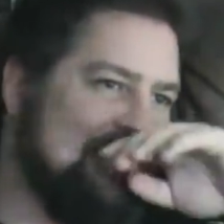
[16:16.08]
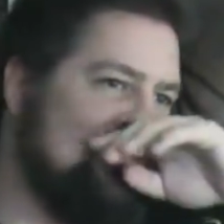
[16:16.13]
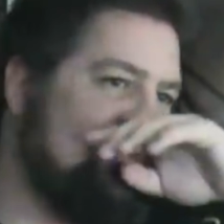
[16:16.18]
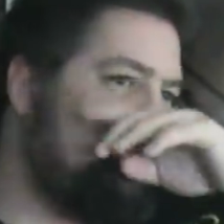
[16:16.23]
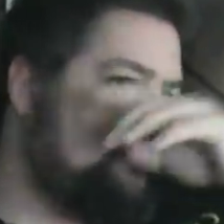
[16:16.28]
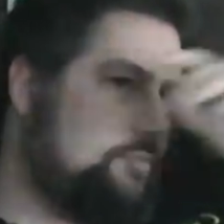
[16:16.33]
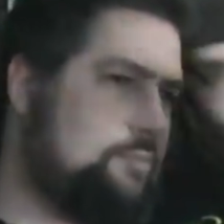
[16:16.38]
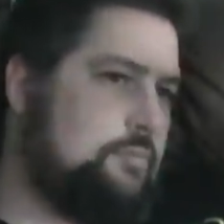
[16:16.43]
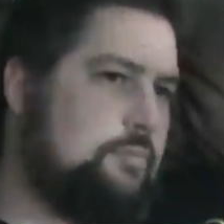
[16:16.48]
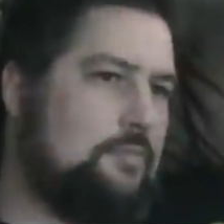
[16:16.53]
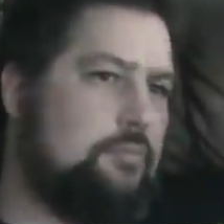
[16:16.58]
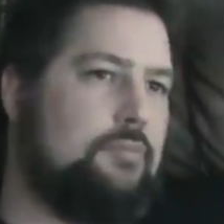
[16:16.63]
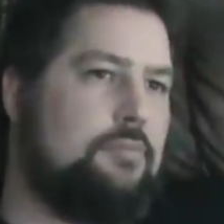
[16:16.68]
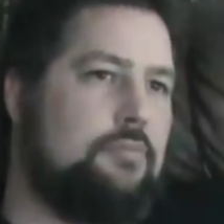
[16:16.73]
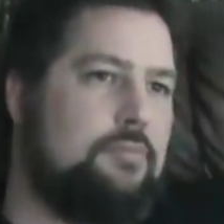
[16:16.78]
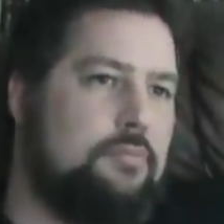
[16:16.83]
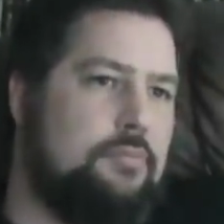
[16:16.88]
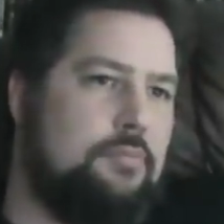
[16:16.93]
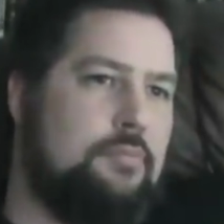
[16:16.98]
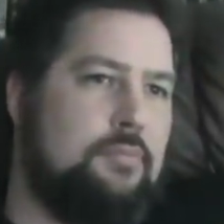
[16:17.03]

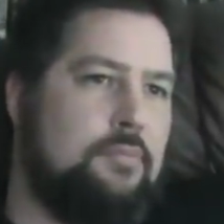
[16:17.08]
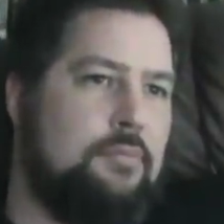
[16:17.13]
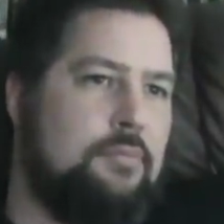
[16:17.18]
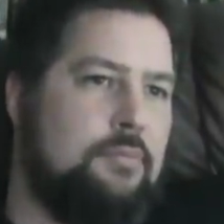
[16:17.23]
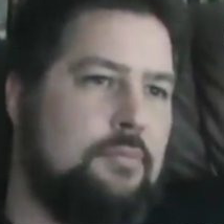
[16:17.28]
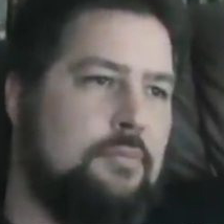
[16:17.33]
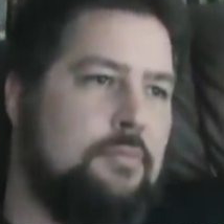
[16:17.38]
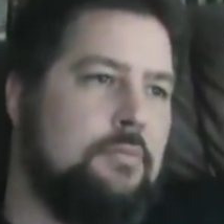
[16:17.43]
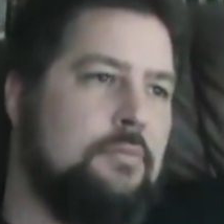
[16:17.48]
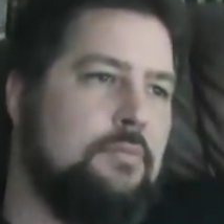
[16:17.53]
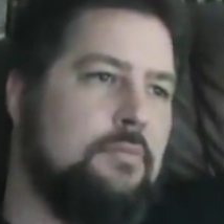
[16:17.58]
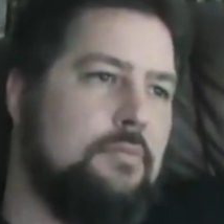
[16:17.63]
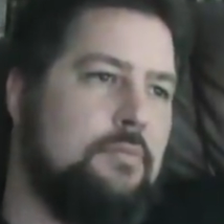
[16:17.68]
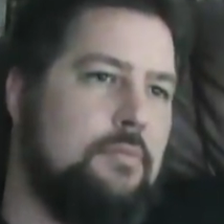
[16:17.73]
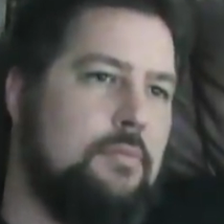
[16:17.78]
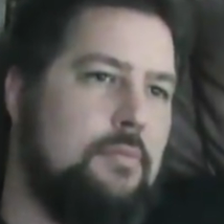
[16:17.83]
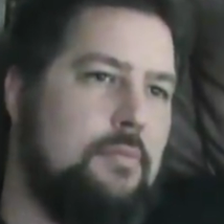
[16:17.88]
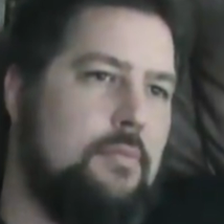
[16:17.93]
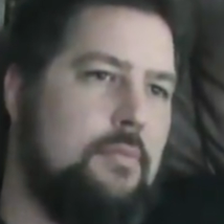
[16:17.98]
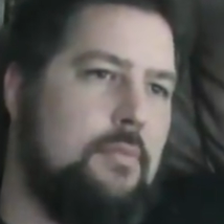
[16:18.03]

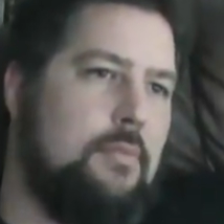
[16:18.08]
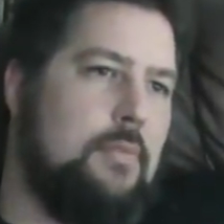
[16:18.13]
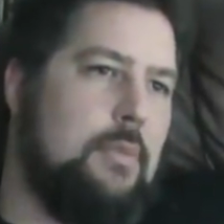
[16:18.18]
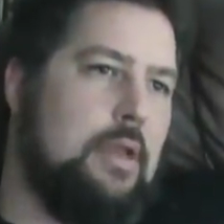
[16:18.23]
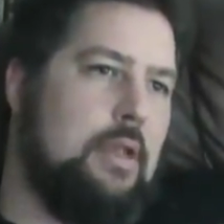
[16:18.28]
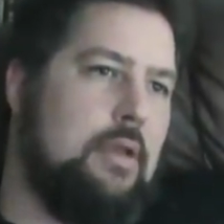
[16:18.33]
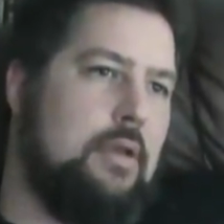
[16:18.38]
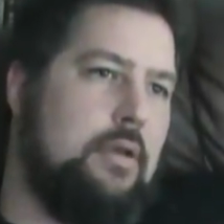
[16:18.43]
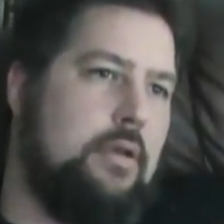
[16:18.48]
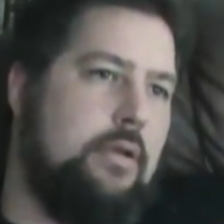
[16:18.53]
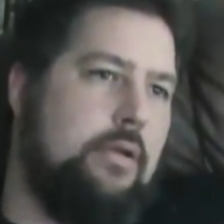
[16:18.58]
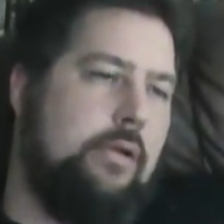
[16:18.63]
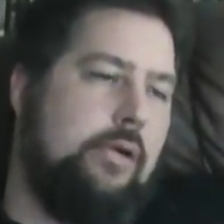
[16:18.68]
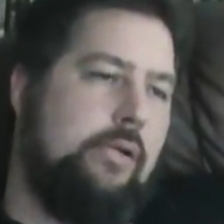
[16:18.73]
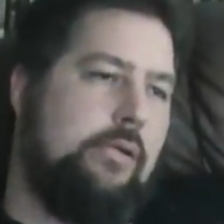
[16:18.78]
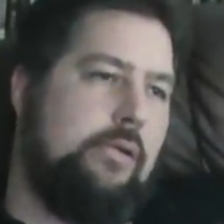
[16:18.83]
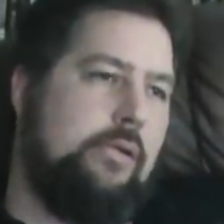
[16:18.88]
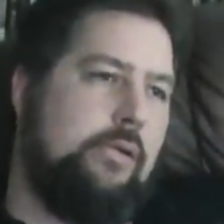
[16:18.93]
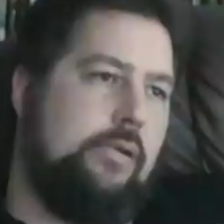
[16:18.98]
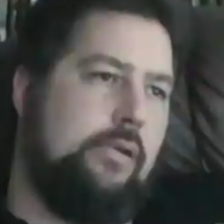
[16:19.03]
Nothing is said.